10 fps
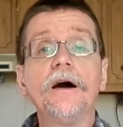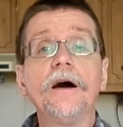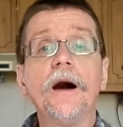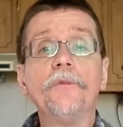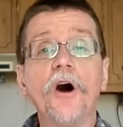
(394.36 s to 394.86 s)

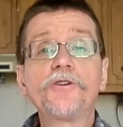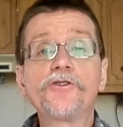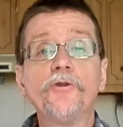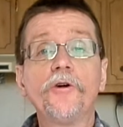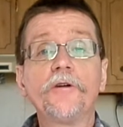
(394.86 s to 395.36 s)
I'm not
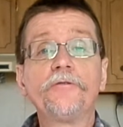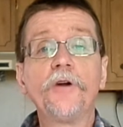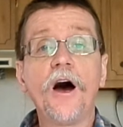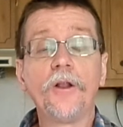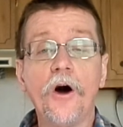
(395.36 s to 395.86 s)
sure for
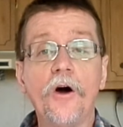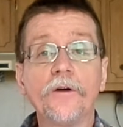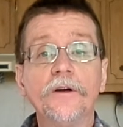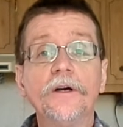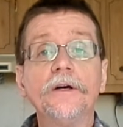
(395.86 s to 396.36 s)
how long.
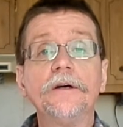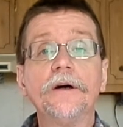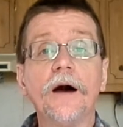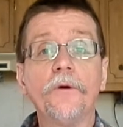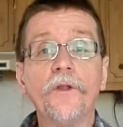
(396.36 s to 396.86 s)

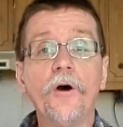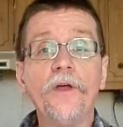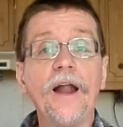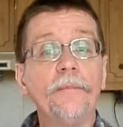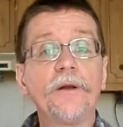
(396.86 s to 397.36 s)
I will know
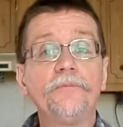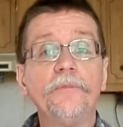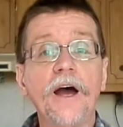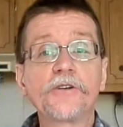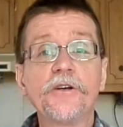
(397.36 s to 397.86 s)
that. I'm going to
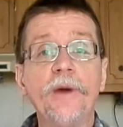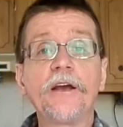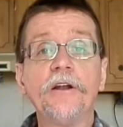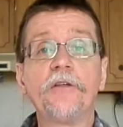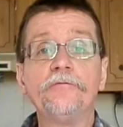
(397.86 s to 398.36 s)
actually make
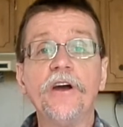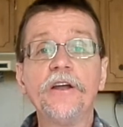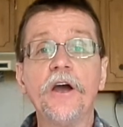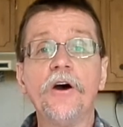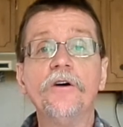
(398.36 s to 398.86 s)
another
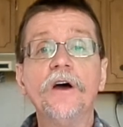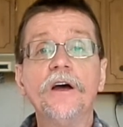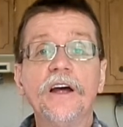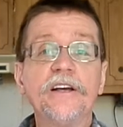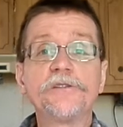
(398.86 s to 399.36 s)
video
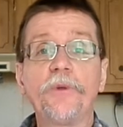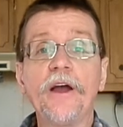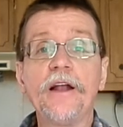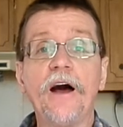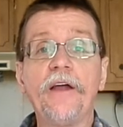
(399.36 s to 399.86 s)
and
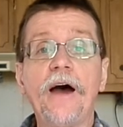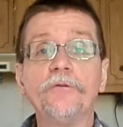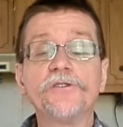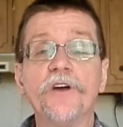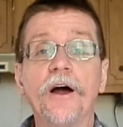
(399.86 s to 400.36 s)
explain how that
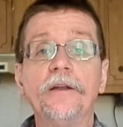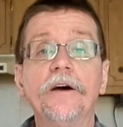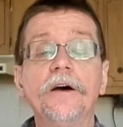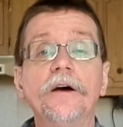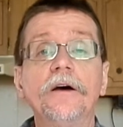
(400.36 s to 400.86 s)
was done.
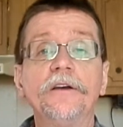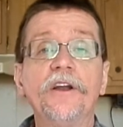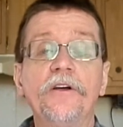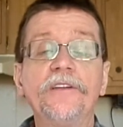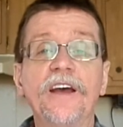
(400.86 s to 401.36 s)
You
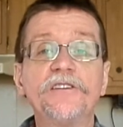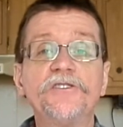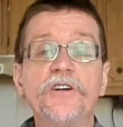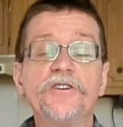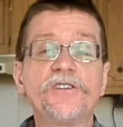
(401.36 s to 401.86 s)
know, they take the
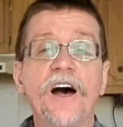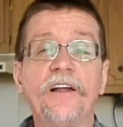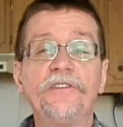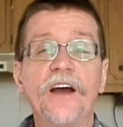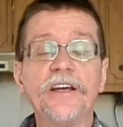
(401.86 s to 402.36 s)
stitches
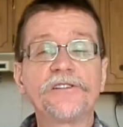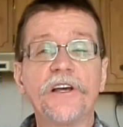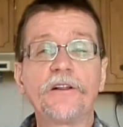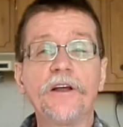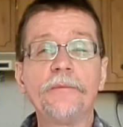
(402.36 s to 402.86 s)
out, I guess they
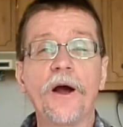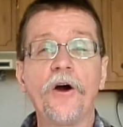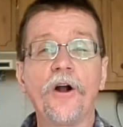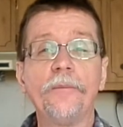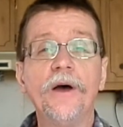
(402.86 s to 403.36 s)
clean my
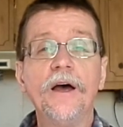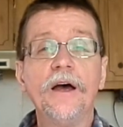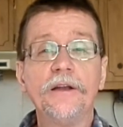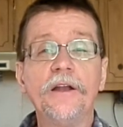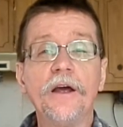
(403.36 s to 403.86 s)
arm,
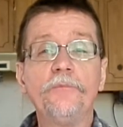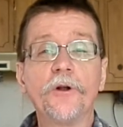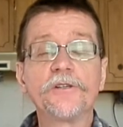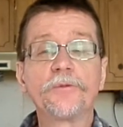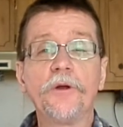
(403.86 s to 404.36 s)
then they put
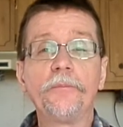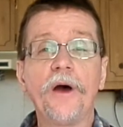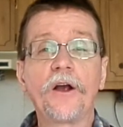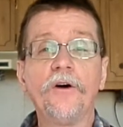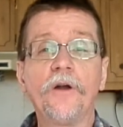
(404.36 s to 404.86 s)
the splint
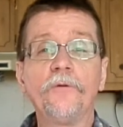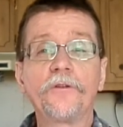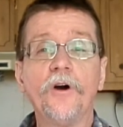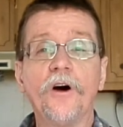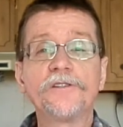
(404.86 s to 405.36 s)
back on with
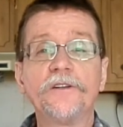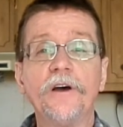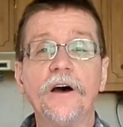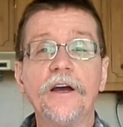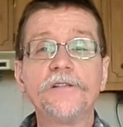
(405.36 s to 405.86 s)
gauze and
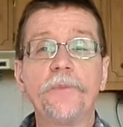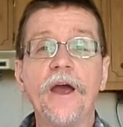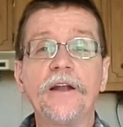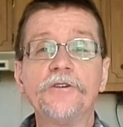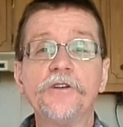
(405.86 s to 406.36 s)
ace
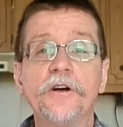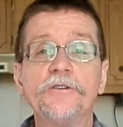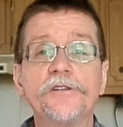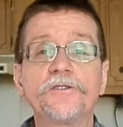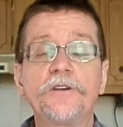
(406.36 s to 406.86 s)
bandage, you know,
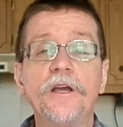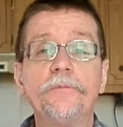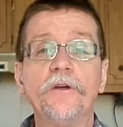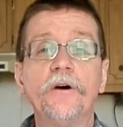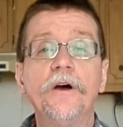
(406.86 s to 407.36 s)
just to keep
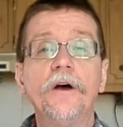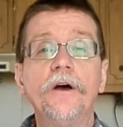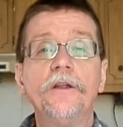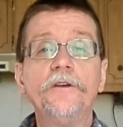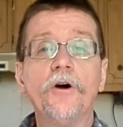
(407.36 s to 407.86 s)

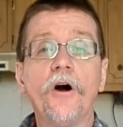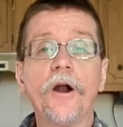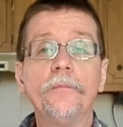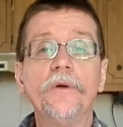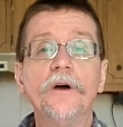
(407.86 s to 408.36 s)
the
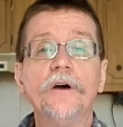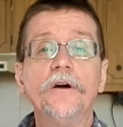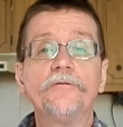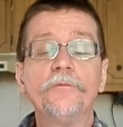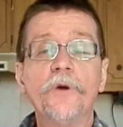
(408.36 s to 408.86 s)
arm
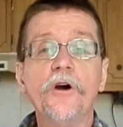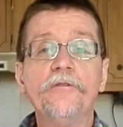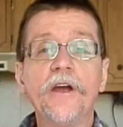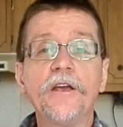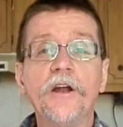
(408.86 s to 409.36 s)
from
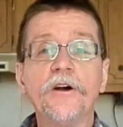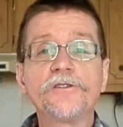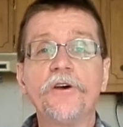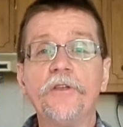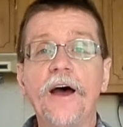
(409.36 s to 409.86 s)
moving, you know,
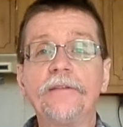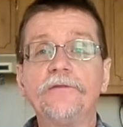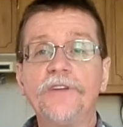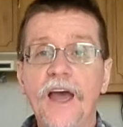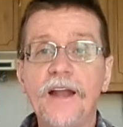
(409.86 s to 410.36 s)
so that
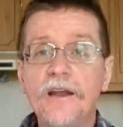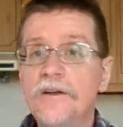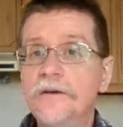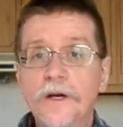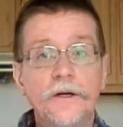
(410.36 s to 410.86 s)

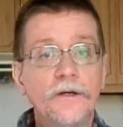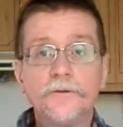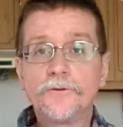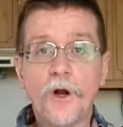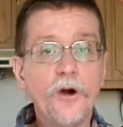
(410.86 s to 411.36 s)
tendon
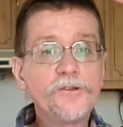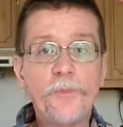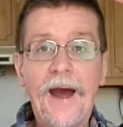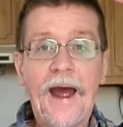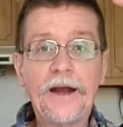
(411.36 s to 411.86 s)
grows
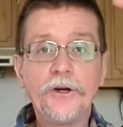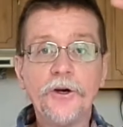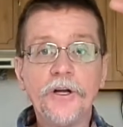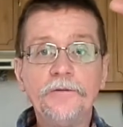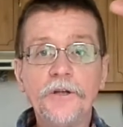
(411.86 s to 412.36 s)
back
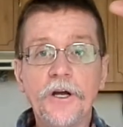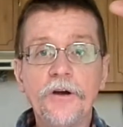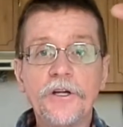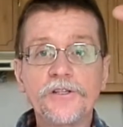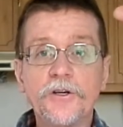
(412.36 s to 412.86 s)
good, you know,
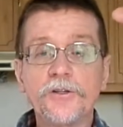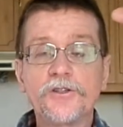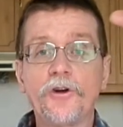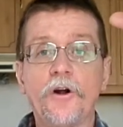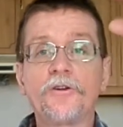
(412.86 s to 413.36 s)
gets a good
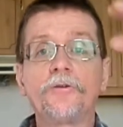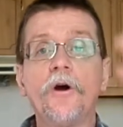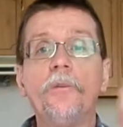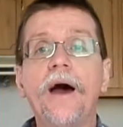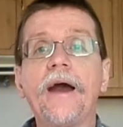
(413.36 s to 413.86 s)
start to grow
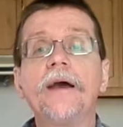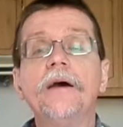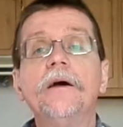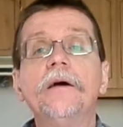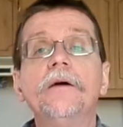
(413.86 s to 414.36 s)
back.
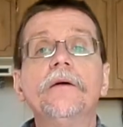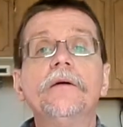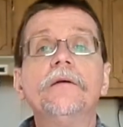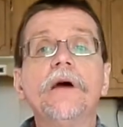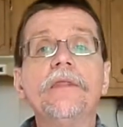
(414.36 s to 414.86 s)

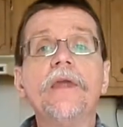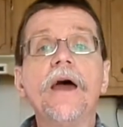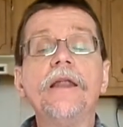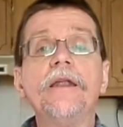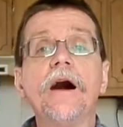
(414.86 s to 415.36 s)
And
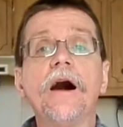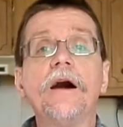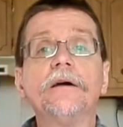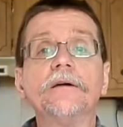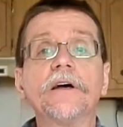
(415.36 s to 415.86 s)
then,
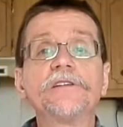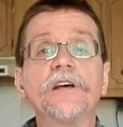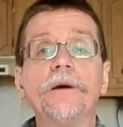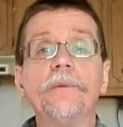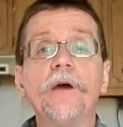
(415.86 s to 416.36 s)
like I said,
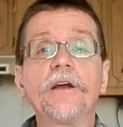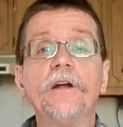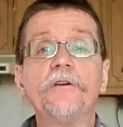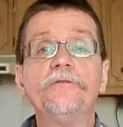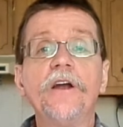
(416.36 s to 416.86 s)
I'm going to make
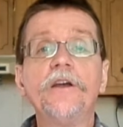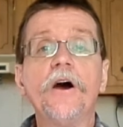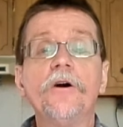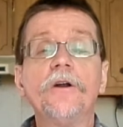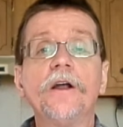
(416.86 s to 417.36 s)
another
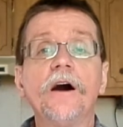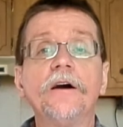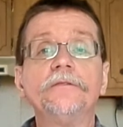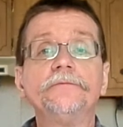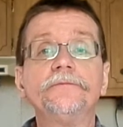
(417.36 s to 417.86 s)
video
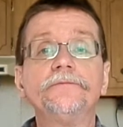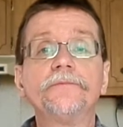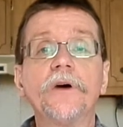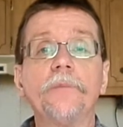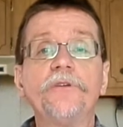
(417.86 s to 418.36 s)
and
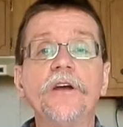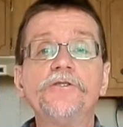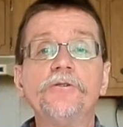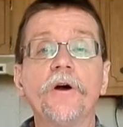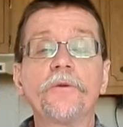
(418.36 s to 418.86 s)
update
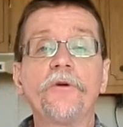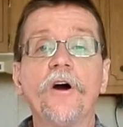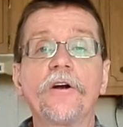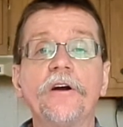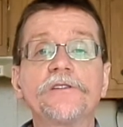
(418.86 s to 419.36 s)
you on the
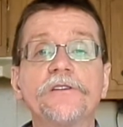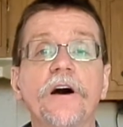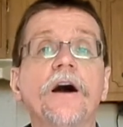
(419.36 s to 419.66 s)
progress.